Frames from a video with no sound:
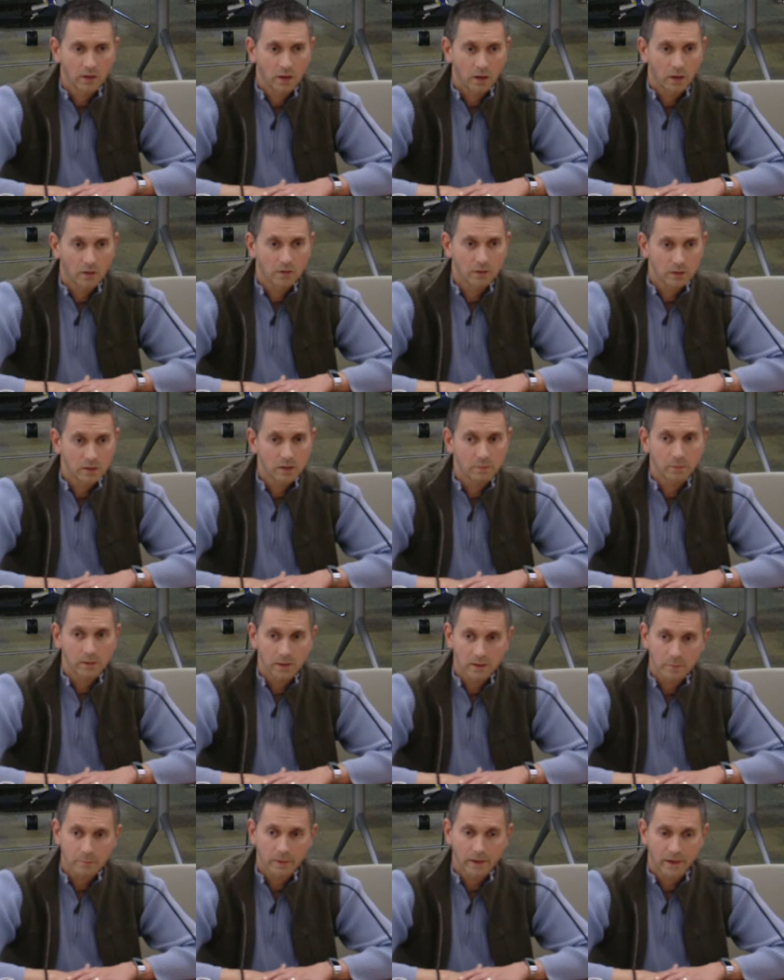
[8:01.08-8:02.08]
are going to be
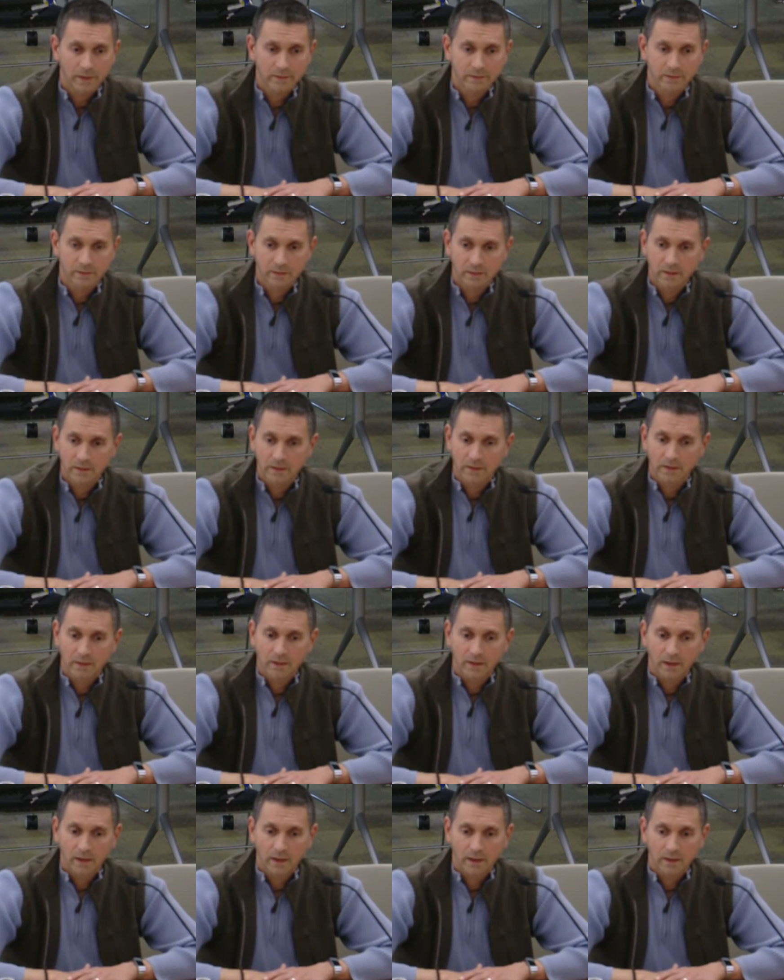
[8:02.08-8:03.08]
impacted.
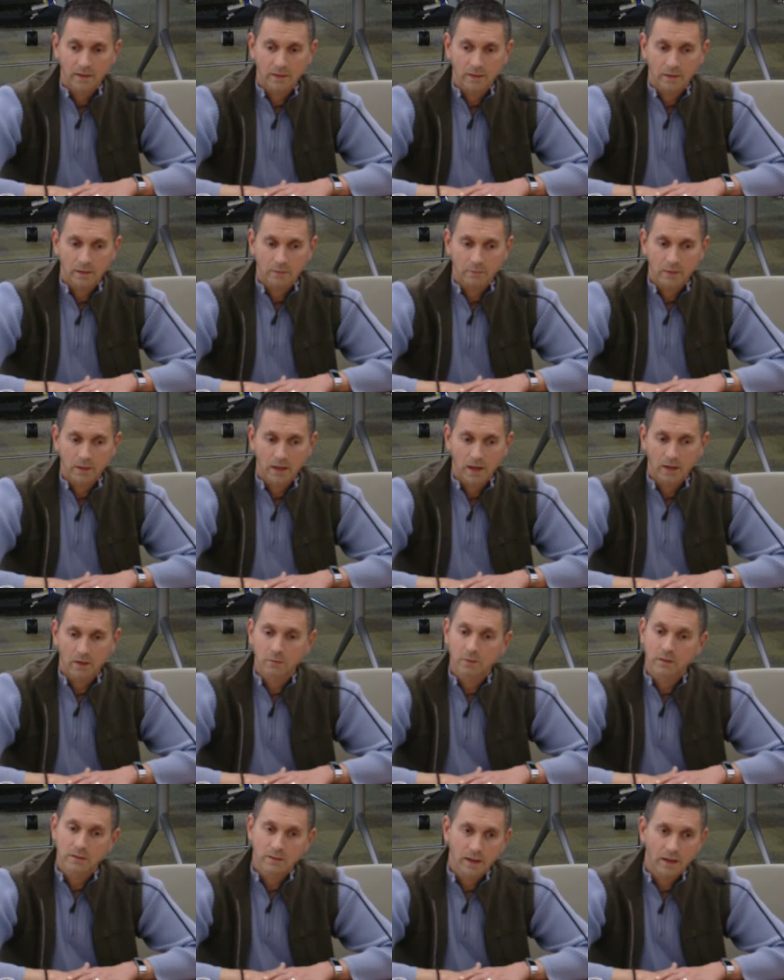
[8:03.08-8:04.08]
And we got
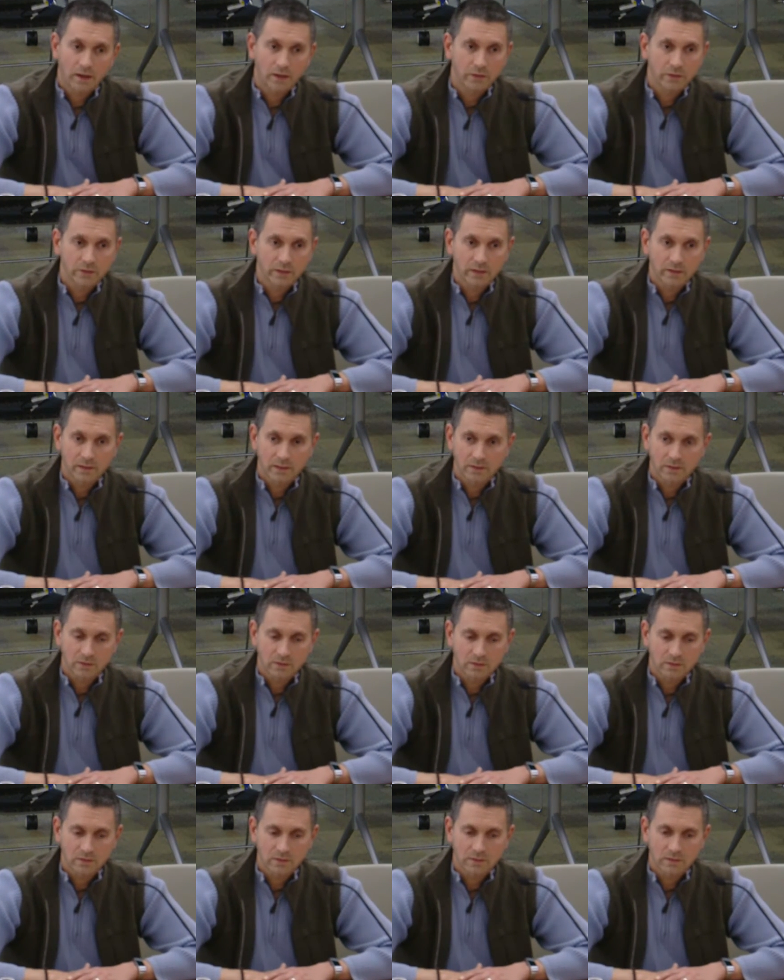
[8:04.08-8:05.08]
to acknowledge that
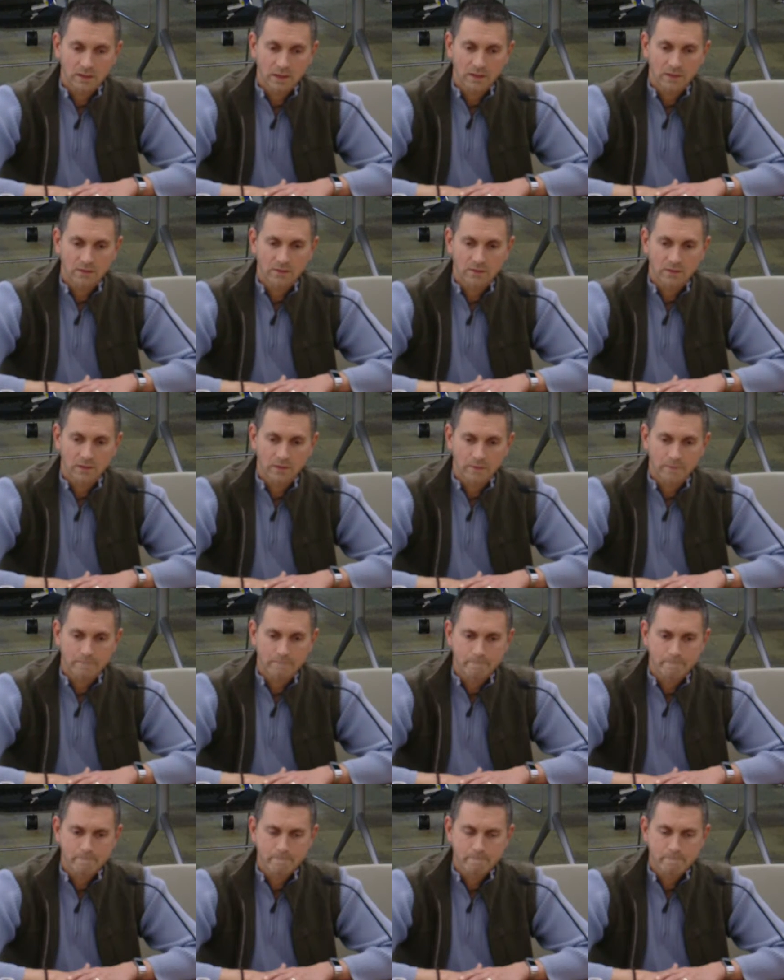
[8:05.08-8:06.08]

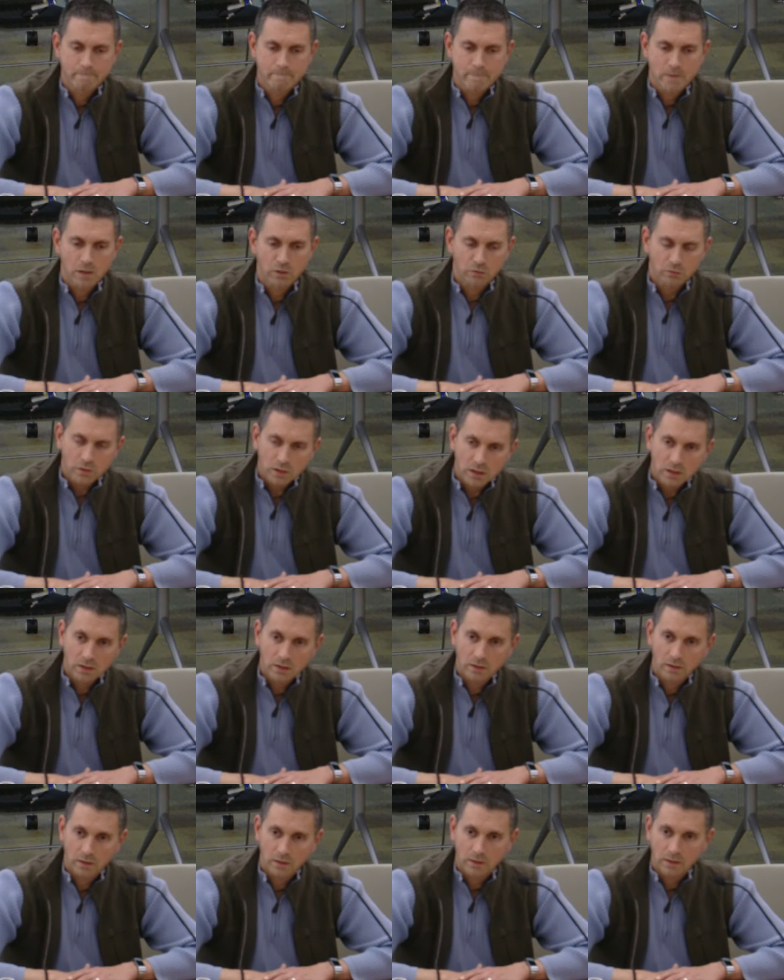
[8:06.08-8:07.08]
it's really
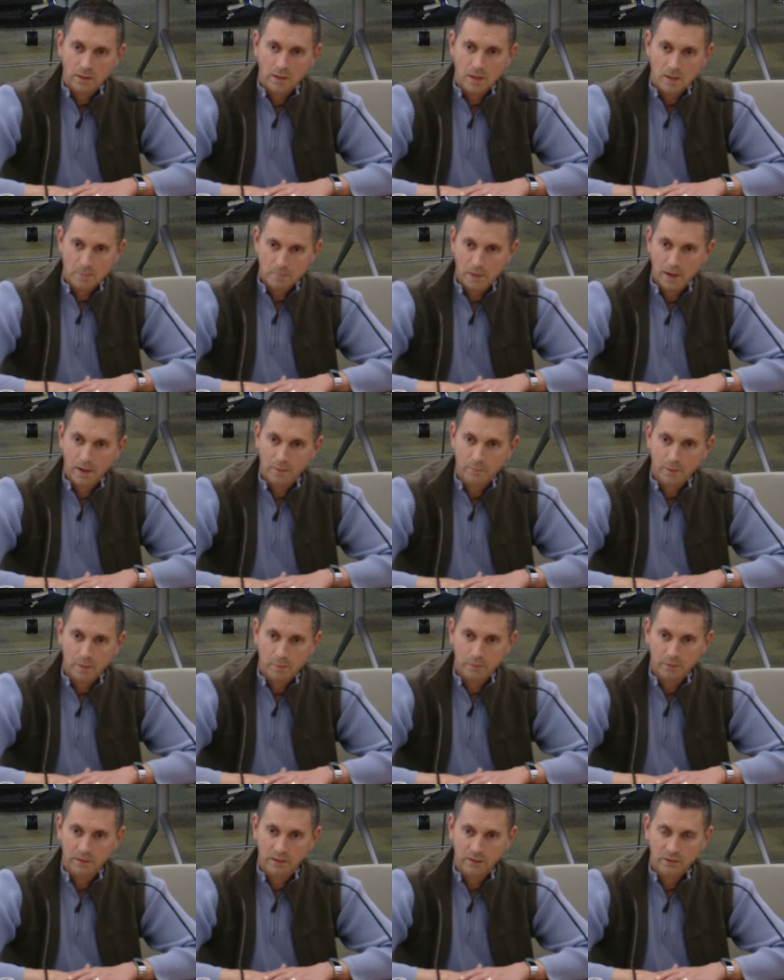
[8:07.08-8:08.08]
going to impact
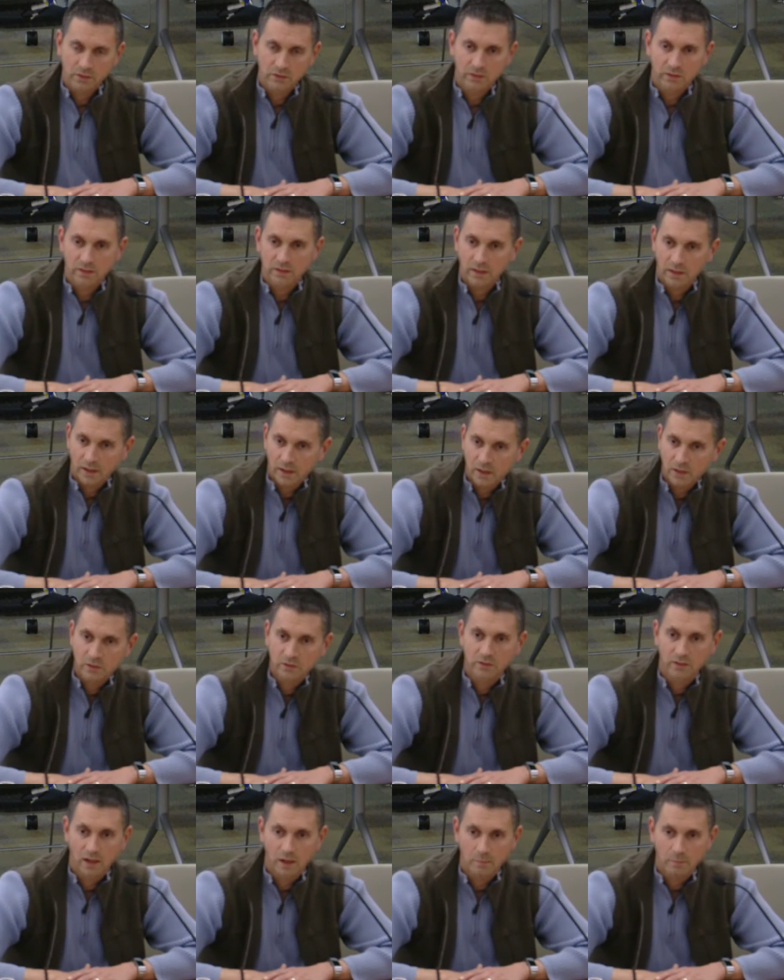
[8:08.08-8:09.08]
people, not just on the health
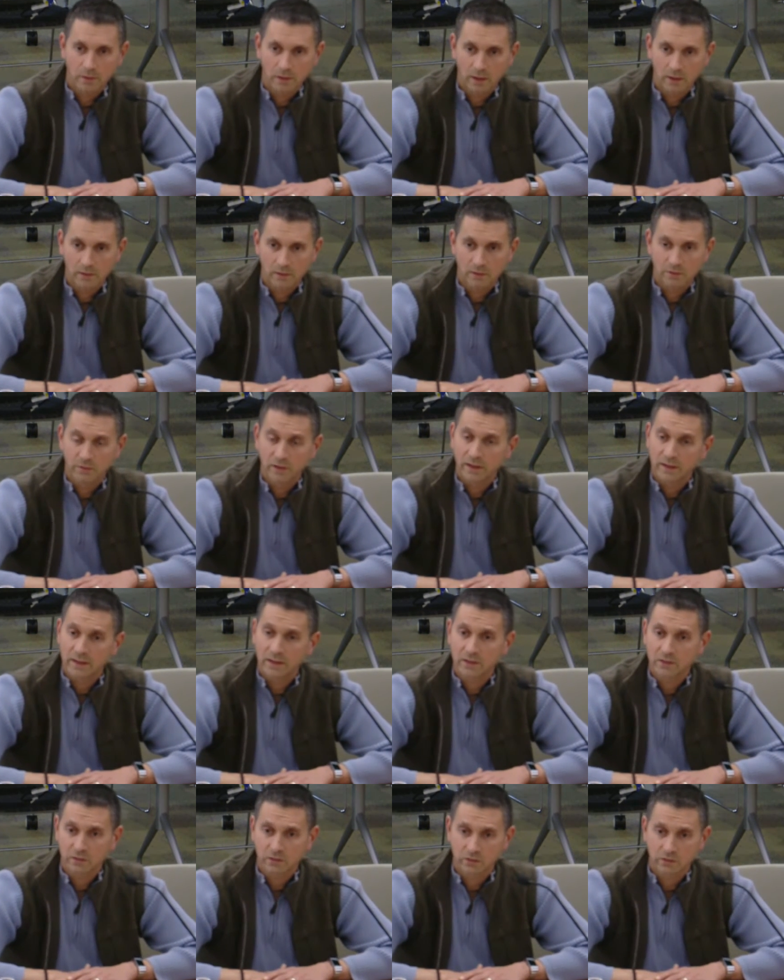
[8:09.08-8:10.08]
side, but on the
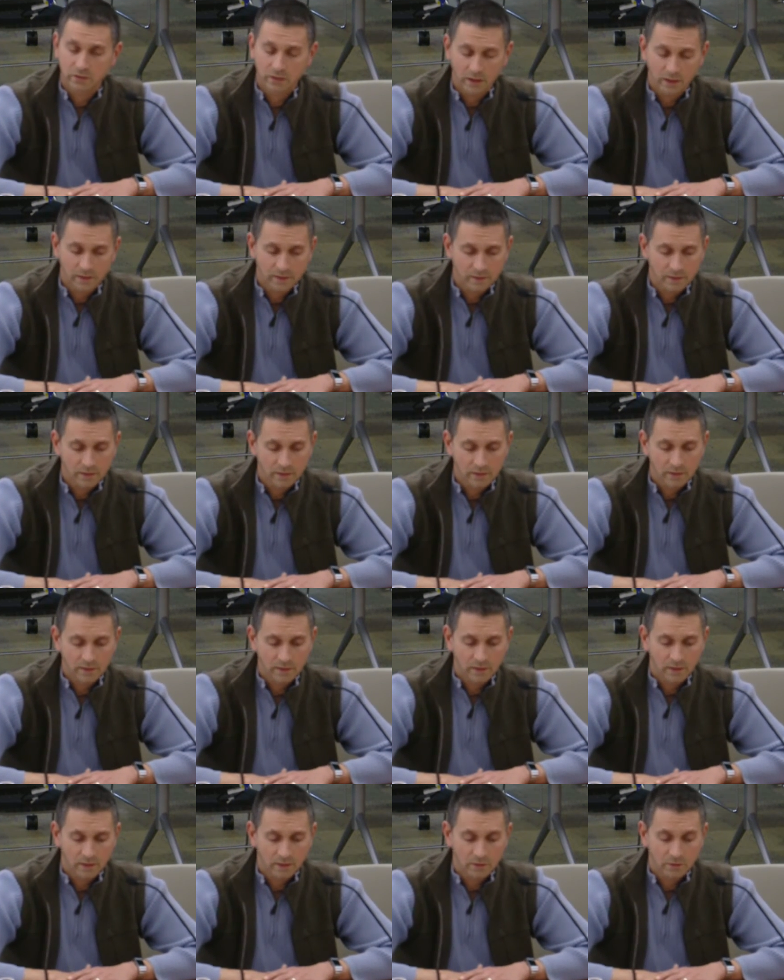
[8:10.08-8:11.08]
financial side.
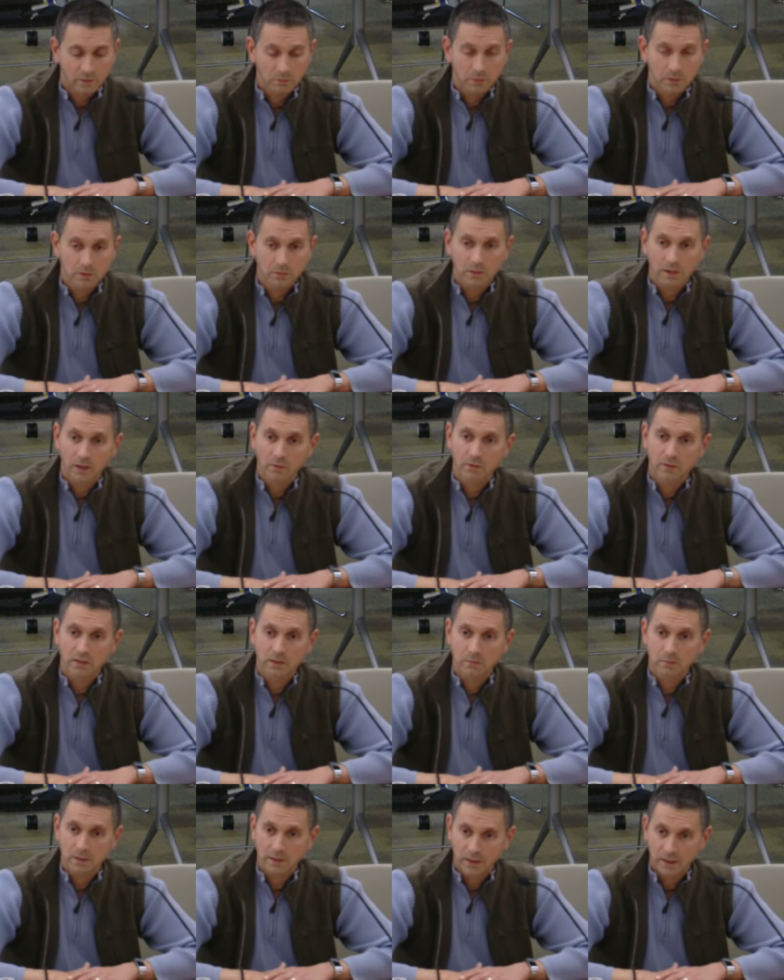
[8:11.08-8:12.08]
So we're doing
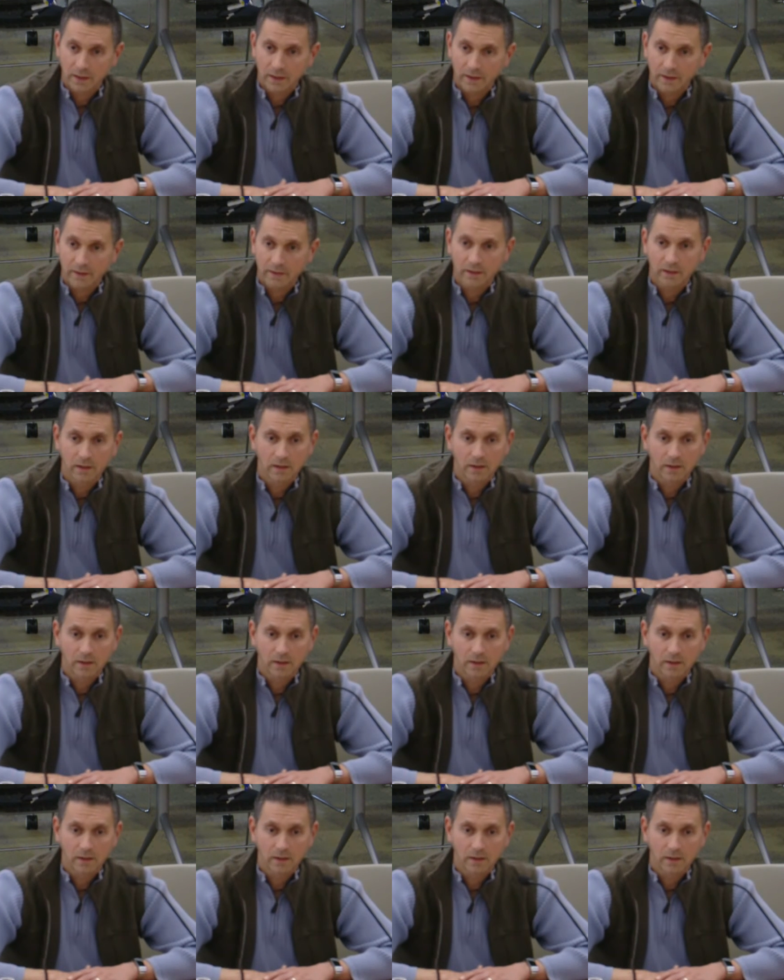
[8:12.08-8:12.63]
everything we can